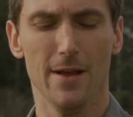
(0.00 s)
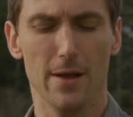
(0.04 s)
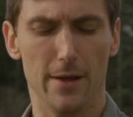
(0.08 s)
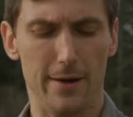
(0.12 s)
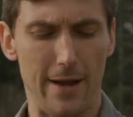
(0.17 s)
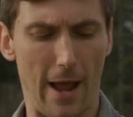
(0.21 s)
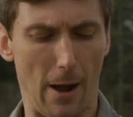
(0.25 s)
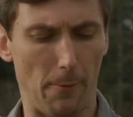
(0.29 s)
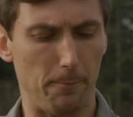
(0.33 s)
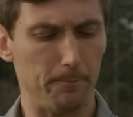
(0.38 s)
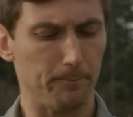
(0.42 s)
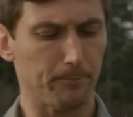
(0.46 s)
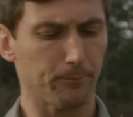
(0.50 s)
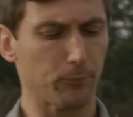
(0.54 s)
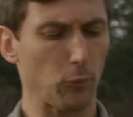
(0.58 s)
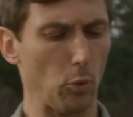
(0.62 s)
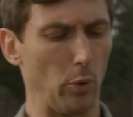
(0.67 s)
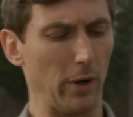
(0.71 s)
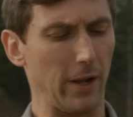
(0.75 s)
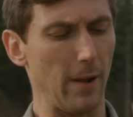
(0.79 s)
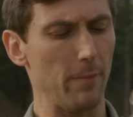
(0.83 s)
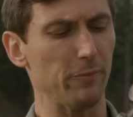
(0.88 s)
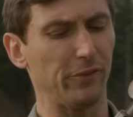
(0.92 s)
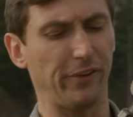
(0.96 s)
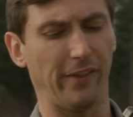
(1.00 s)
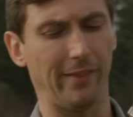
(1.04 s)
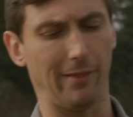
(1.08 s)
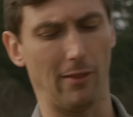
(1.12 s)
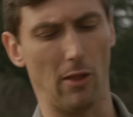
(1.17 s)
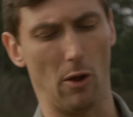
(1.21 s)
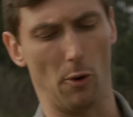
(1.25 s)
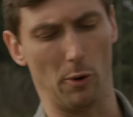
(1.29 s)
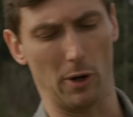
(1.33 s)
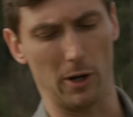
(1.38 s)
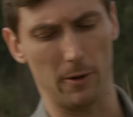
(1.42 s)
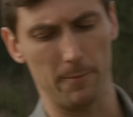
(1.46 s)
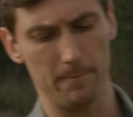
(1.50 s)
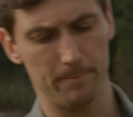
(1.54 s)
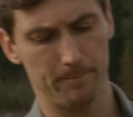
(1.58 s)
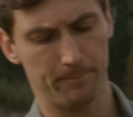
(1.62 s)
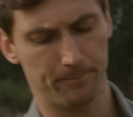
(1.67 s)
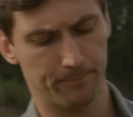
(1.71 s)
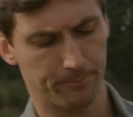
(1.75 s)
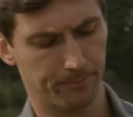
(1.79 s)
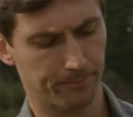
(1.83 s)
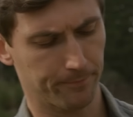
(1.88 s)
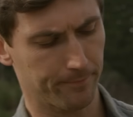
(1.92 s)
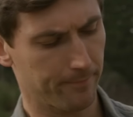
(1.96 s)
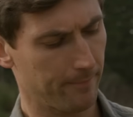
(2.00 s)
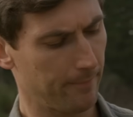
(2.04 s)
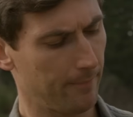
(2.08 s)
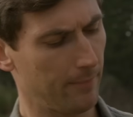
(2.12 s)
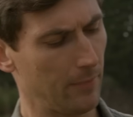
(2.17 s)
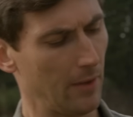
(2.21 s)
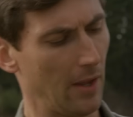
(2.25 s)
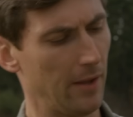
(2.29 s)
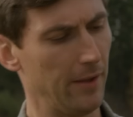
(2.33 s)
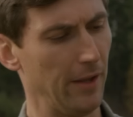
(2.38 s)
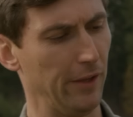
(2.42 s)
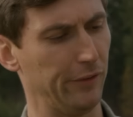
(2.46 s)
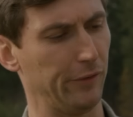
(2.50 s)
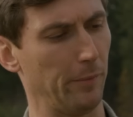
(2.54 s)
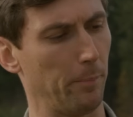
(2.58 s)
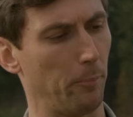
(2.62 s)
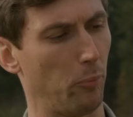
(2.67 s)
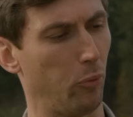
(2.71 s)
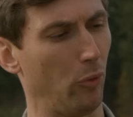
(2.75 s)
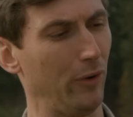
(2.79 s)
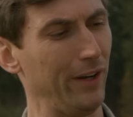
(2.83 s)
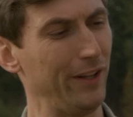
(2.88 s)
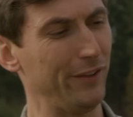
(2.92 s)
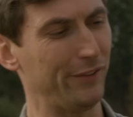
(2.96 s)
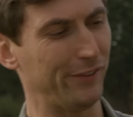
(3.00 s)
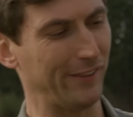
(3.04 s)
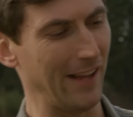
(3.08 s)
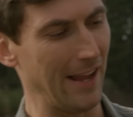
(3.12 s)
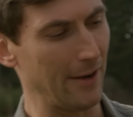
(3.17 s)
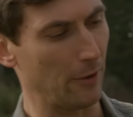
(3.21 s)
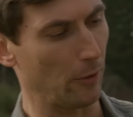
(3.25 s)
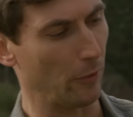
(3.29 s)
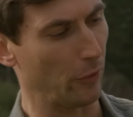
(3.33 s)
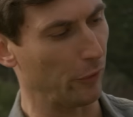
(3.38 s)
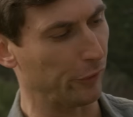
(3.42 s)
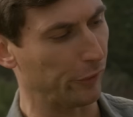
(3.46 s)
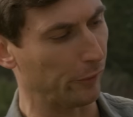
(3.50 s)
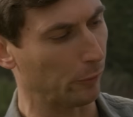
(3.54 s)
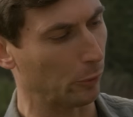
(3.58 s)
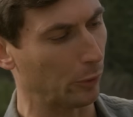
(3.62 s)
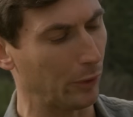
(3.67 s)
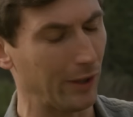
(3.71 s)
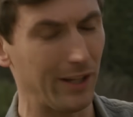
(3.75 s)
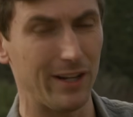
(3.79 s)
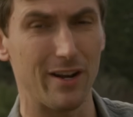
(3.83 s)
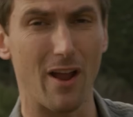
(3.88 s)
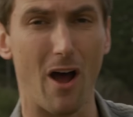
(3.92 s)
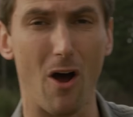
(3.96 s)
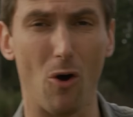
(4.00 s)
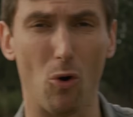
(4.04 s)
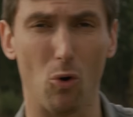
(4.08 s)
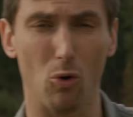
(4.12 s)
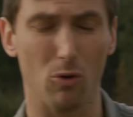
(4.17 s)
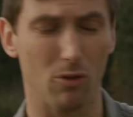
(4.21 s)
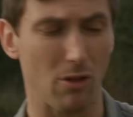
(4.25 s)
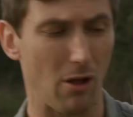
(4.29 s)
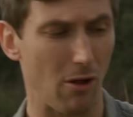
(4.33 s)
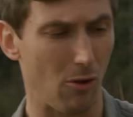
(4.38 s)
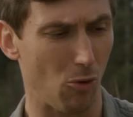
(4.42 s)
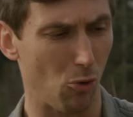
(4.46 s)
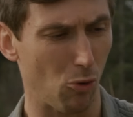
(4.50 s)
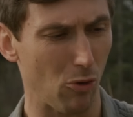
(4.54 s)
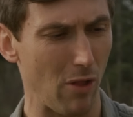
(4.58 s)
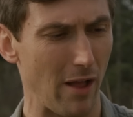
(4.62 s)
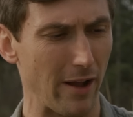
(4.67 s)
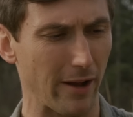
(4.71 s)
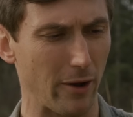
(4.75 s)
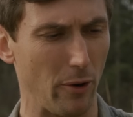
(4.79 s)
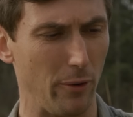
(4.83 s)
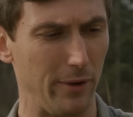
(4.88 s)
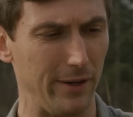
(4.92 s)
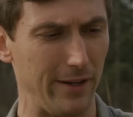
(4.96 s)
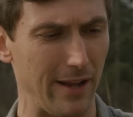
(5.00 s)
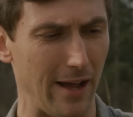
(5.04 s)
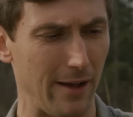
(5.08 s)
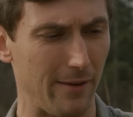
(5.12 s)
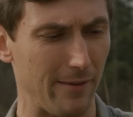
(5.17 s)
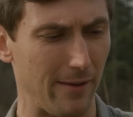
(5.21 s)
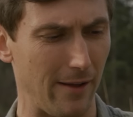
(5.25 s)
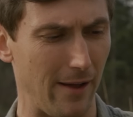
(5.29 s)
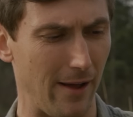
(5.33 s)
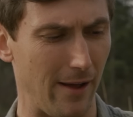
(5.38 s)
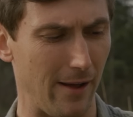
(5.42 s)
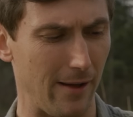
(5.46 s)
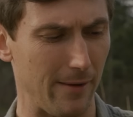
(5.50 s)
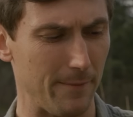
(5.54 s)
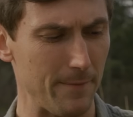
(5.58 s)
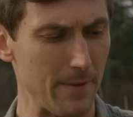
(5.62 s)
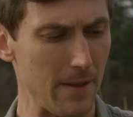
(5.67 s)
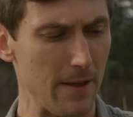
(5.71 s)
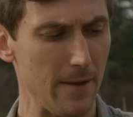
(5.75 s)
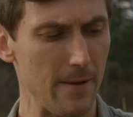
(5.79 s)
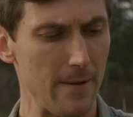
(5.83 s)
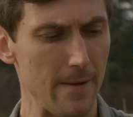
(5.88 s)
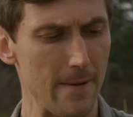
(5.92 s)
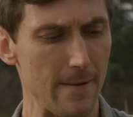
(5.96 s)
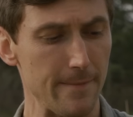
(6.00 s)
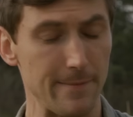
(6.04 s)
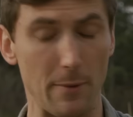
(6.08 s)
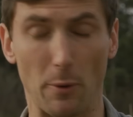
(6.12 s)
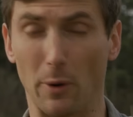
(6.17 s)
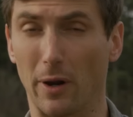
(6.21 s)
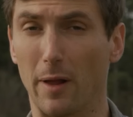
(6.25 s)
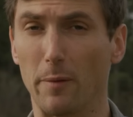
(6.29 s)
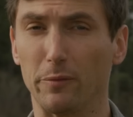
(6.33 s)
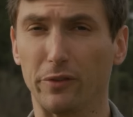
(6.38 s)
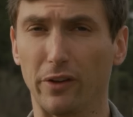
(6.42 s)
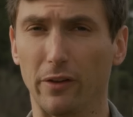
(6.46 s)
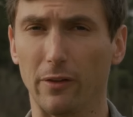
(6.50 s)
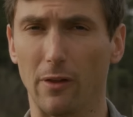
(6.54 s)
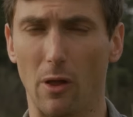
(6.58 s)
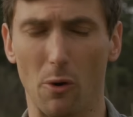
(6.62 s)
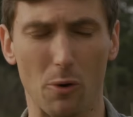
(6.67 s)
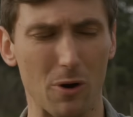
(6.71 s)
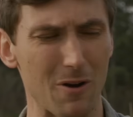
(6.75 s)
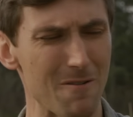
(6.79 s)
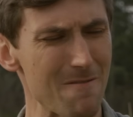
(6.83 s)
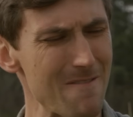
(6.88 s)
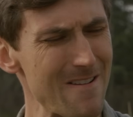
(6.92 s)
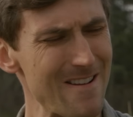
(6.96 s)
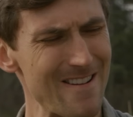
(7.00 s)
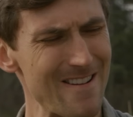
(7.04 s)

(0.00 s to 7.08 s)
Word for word: Now, when it comes to the lower, it's a pretty standard. There's really not whole, a whole lot going down. Uh, now, when it comes to the lower,